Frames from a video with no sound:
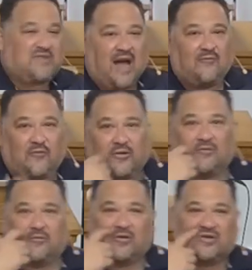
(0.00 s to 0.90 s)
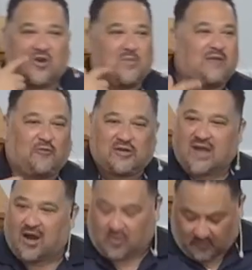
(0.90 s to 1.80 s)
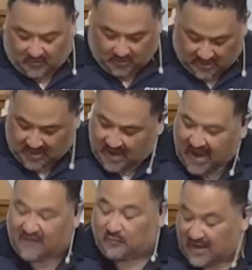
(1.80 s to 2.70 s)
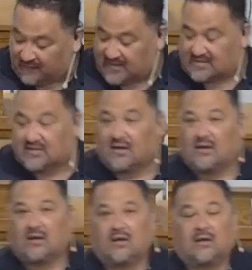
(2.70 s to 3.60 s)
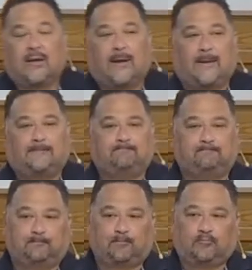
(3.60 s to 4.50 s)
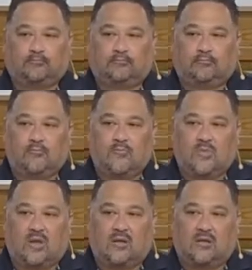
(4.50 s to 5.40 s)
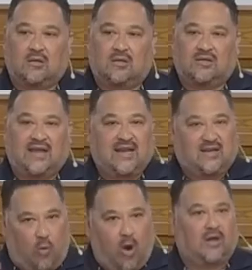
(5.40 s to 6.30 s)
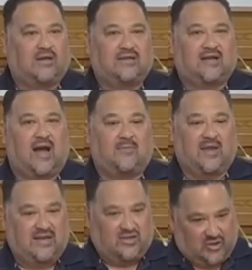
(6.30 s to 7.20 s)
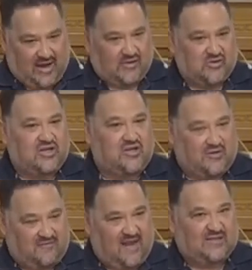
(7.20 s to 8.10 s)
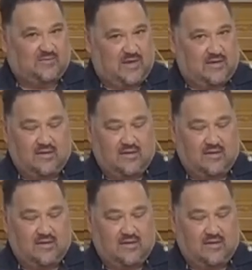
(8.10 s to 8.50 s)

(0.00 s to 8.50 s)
time for to go meet for a taco or have breakfast. They need quality time. They need your energy, your investment.